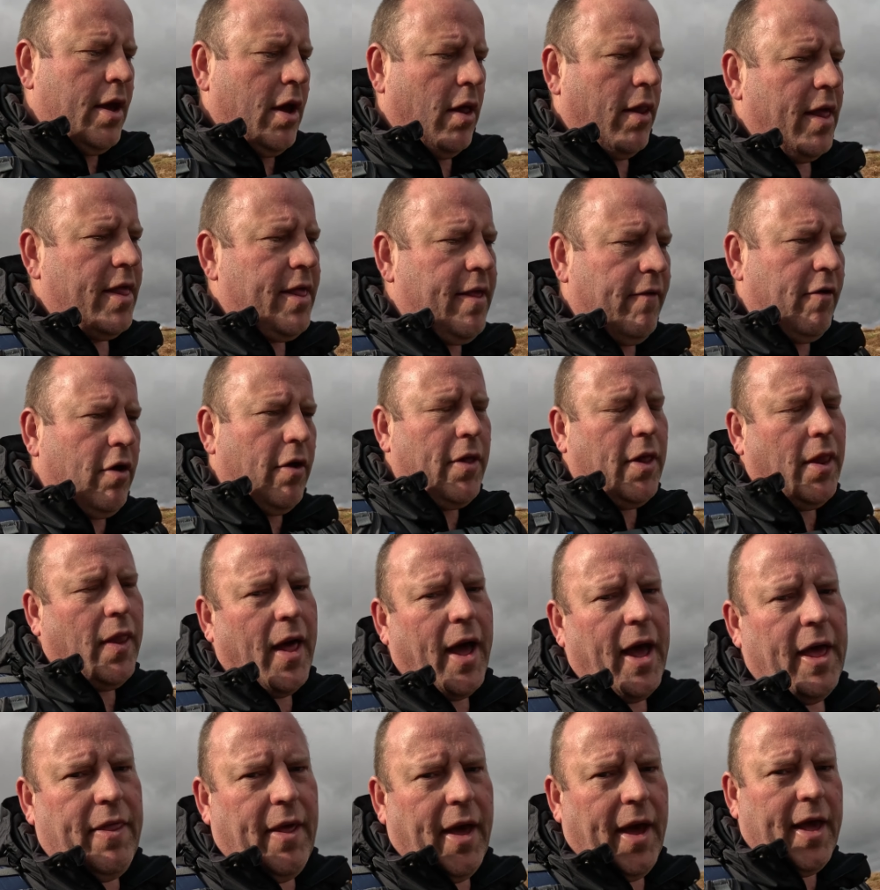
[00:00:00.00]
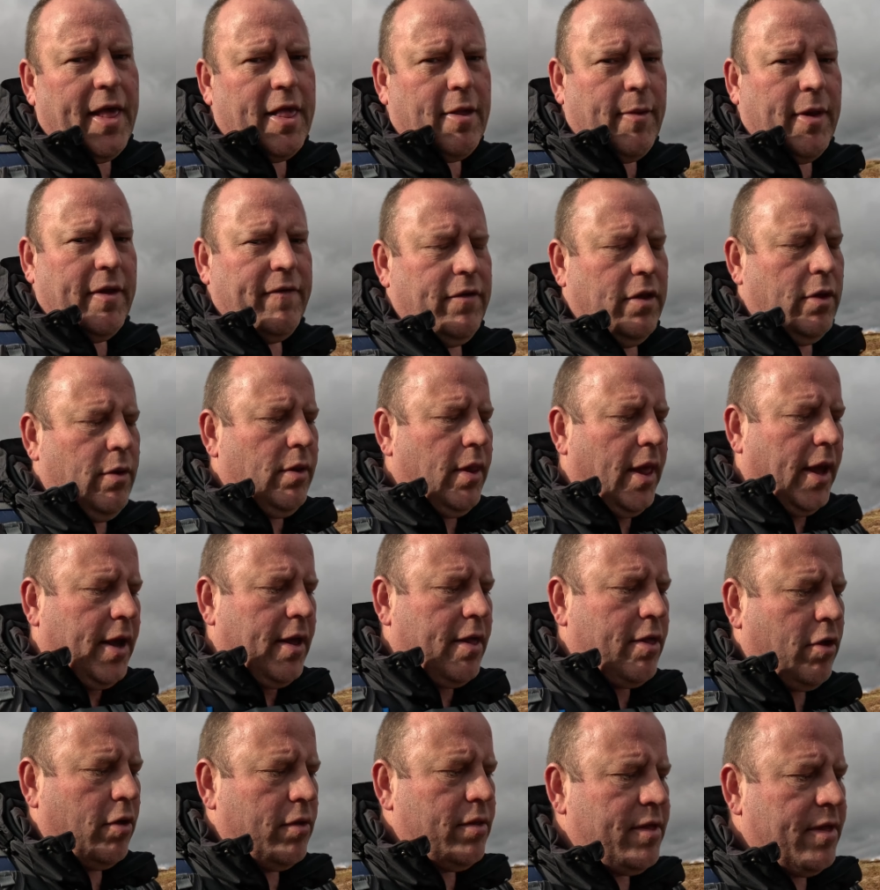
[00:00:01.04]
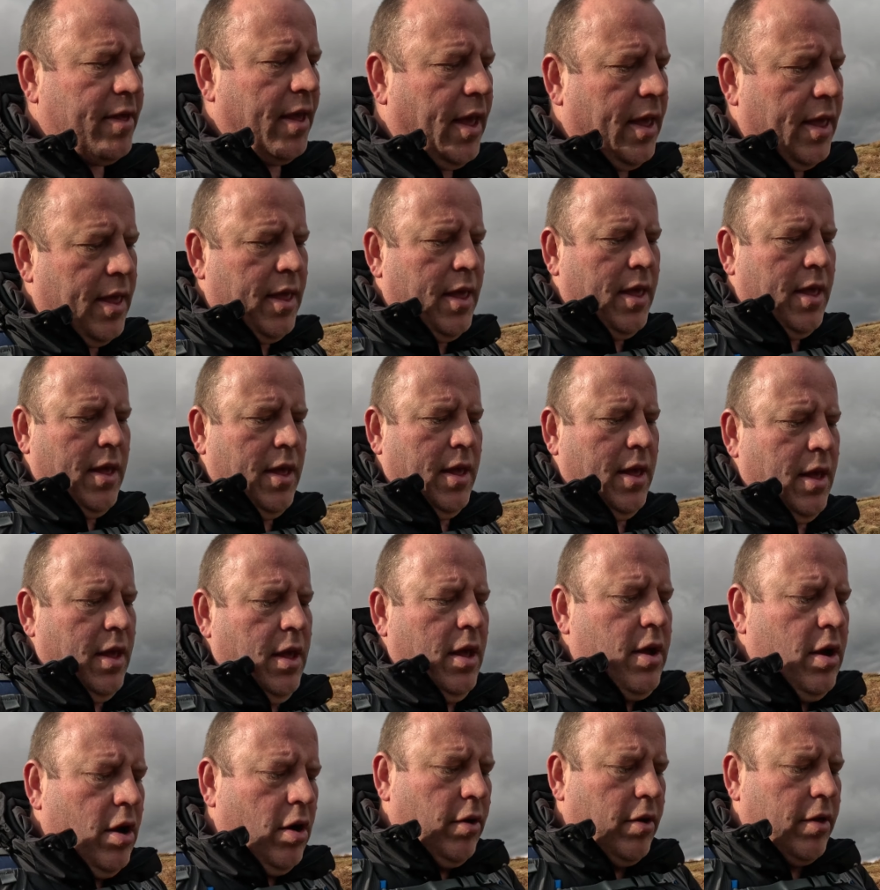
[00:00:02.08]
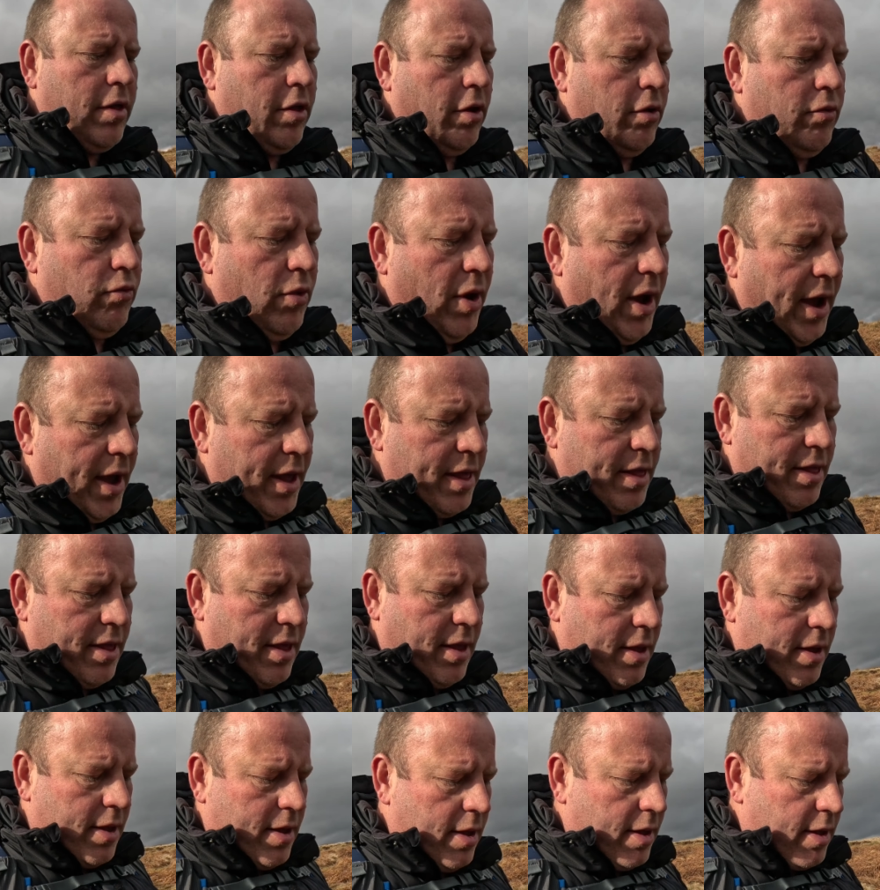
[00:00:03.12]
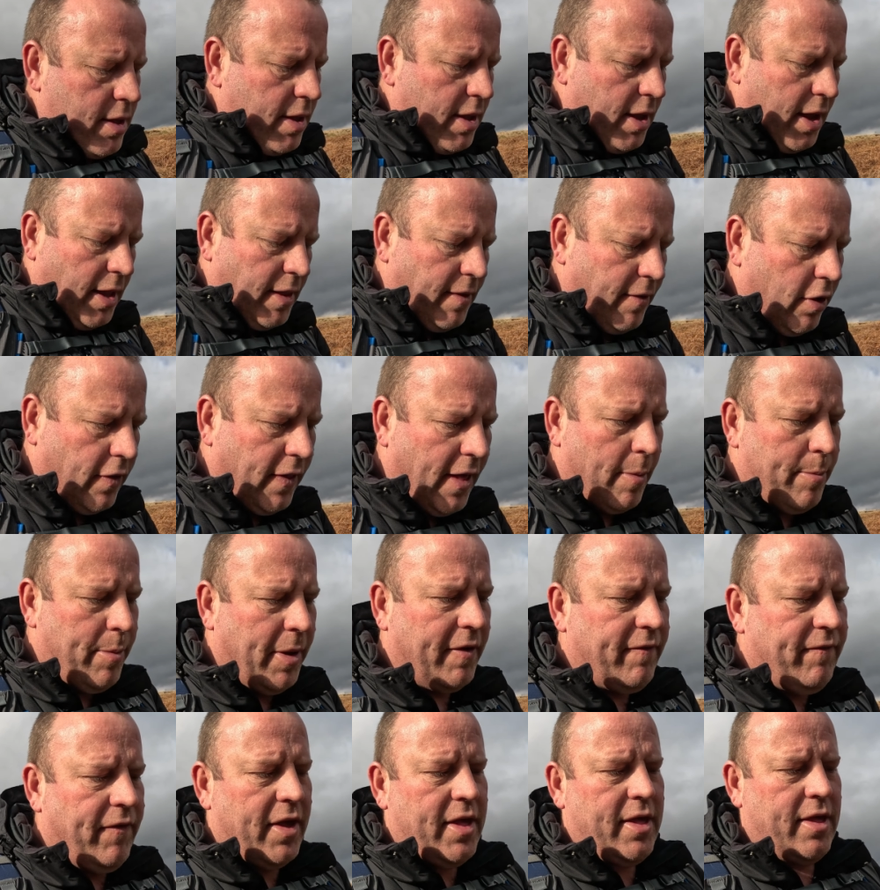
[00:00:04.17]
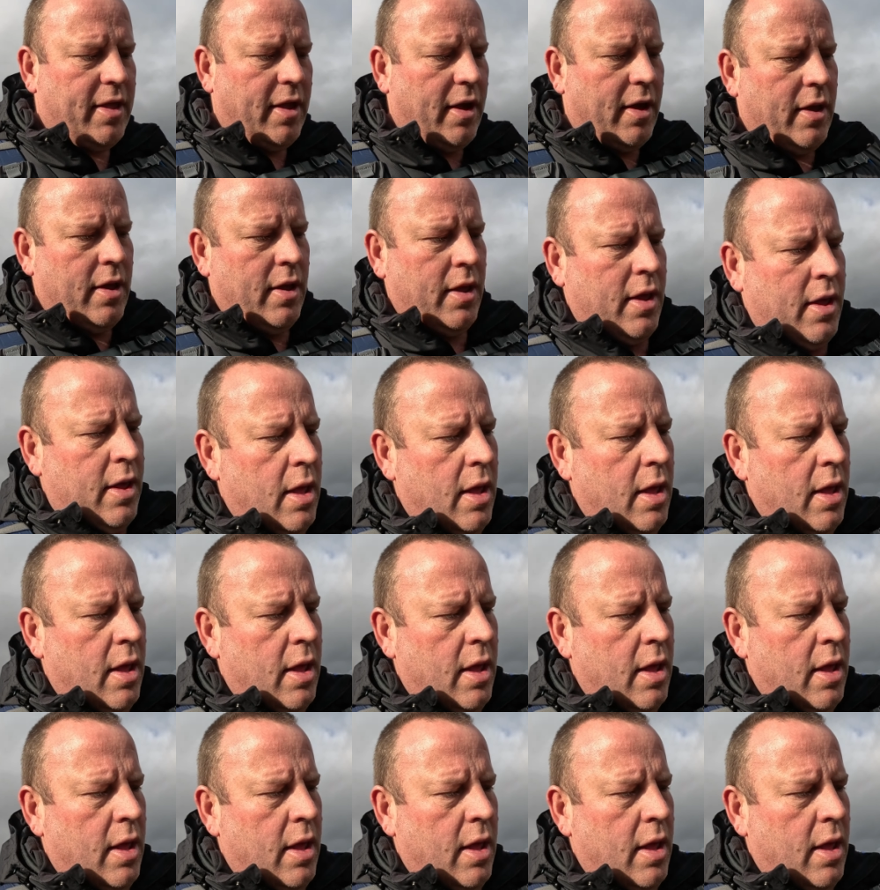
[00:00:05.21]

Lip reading: Unless you've got the light, that is. I mean, if you're doing like a sunset or a sunrise and you've got that big vista